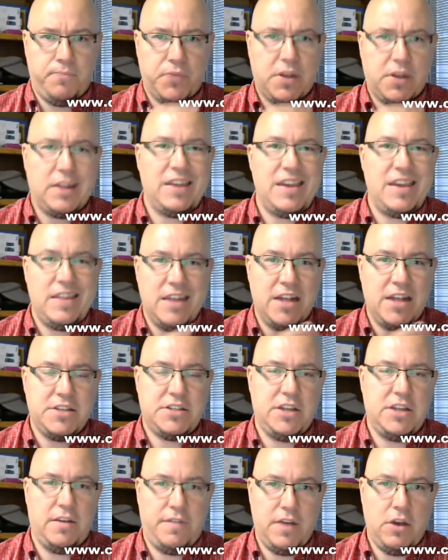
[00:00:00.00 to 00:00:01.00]
clean that
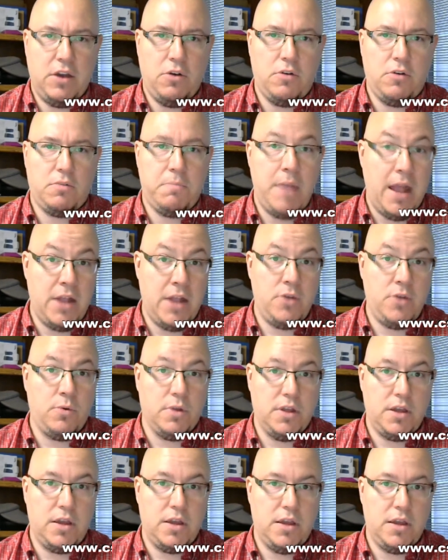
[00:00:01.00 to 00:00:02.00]
stuff out
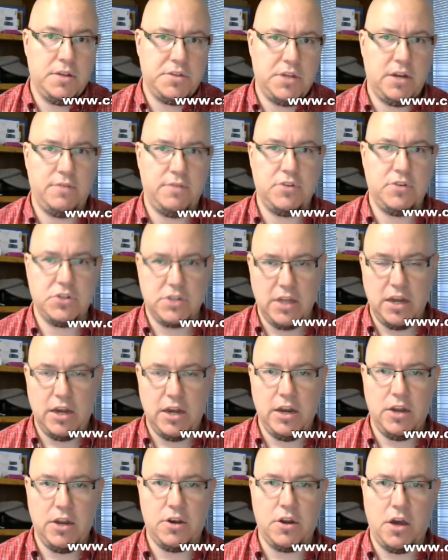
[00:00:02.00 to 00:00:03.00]
manually instead of just letting
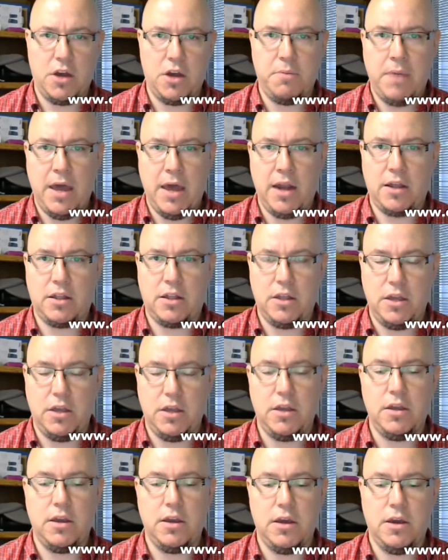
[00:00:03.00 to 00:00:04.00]
it
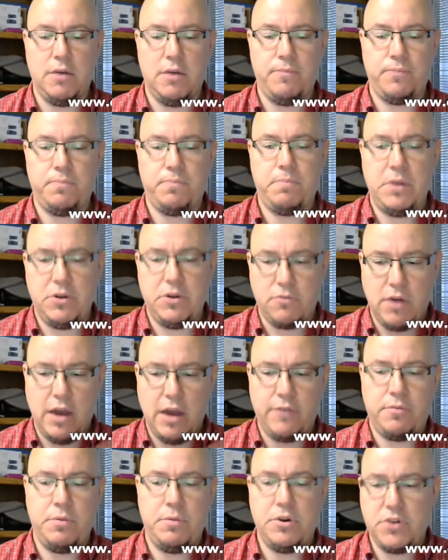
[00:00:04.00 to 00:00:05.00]
automatically be
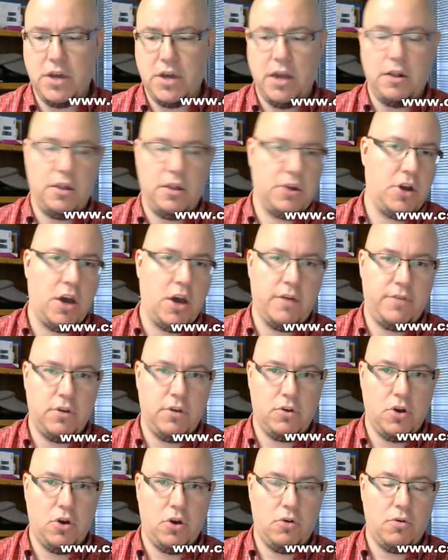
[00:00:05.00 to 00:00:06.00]
derived from your title and off you
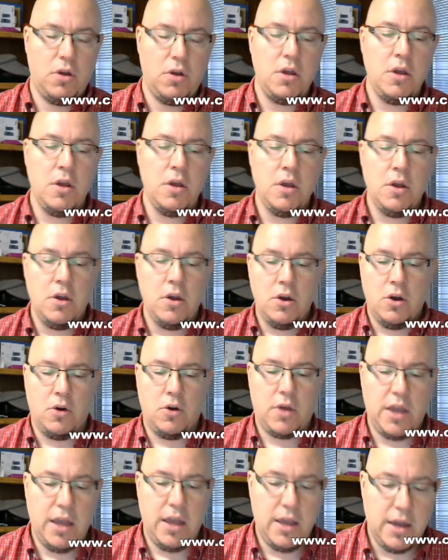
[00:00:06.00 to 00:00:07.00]
go.
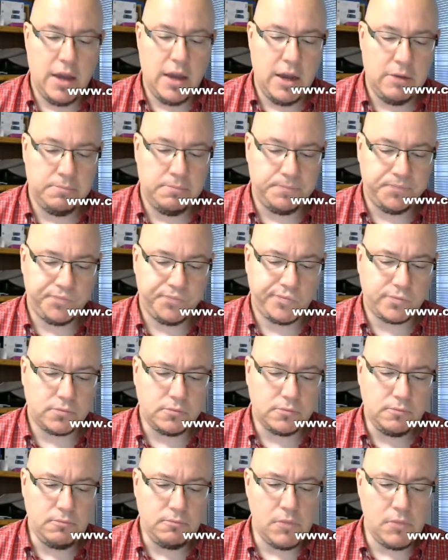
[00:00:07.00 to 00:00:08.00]
Okay.
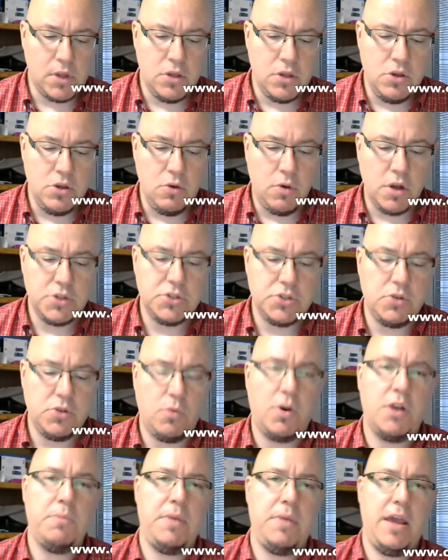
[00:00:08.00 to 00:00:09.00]
You also
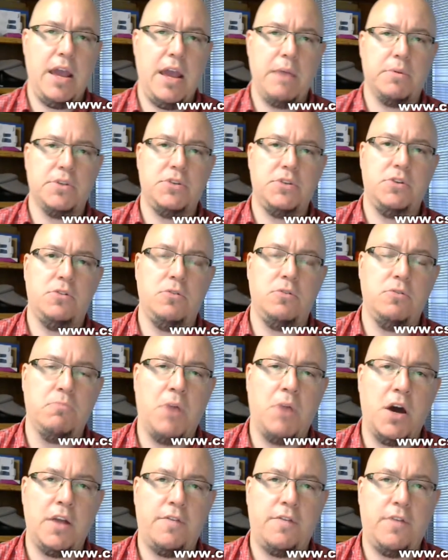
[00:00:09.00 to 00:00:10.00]
want to be able to
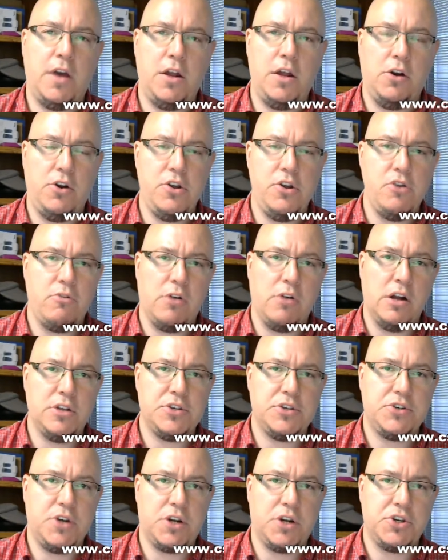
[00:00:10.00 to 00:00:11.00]
modify your URL
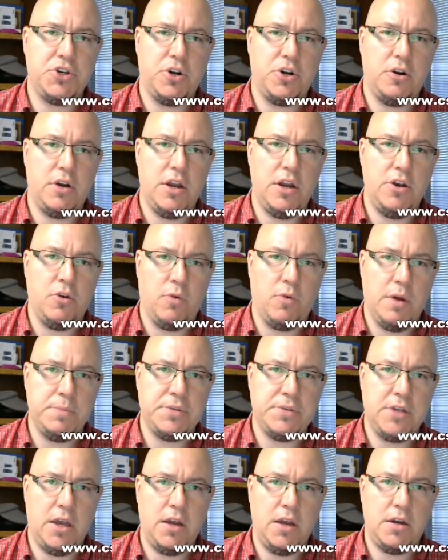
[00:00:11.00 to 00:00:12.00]
structure in your
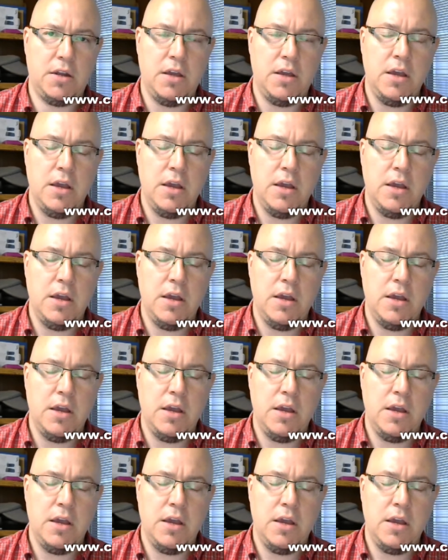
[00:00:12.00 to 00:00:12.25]
website